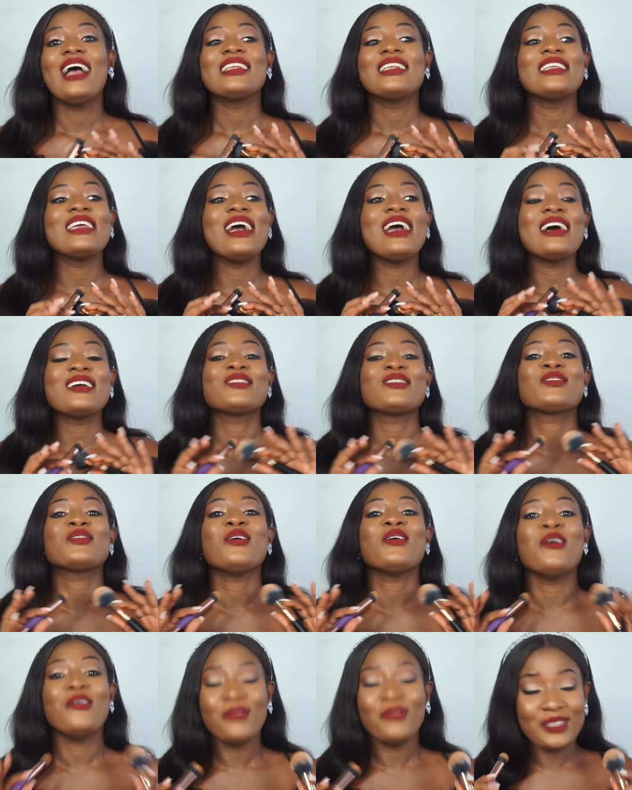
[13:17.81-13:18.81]
They are
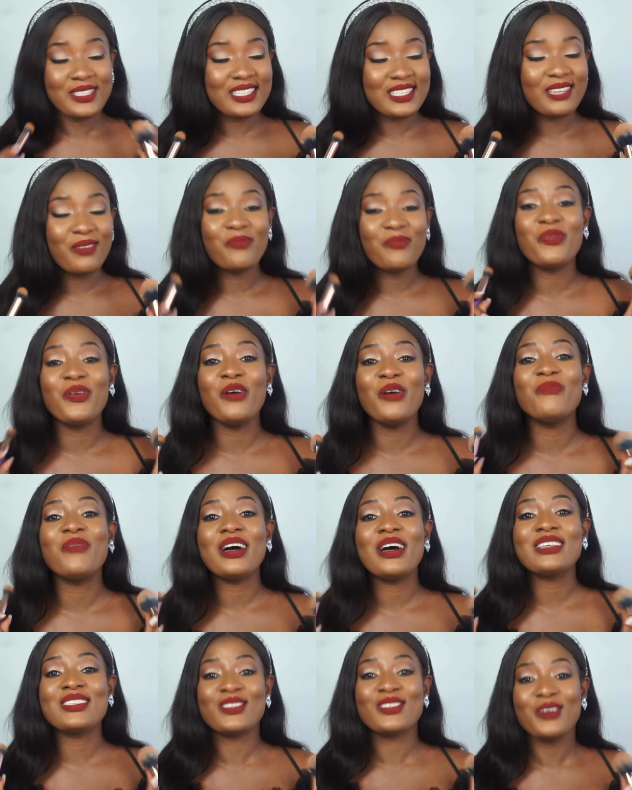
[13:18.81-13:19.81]
soft,
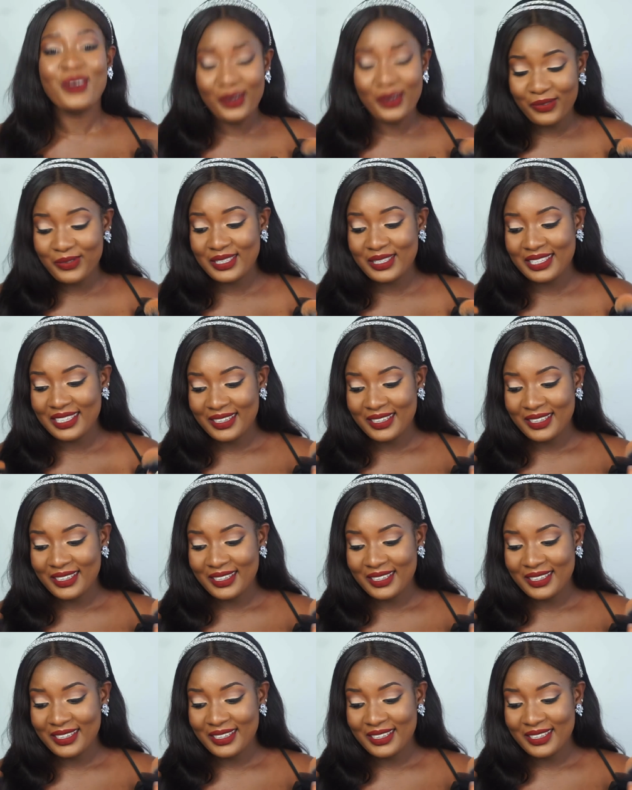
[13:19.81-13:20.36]
proper soft.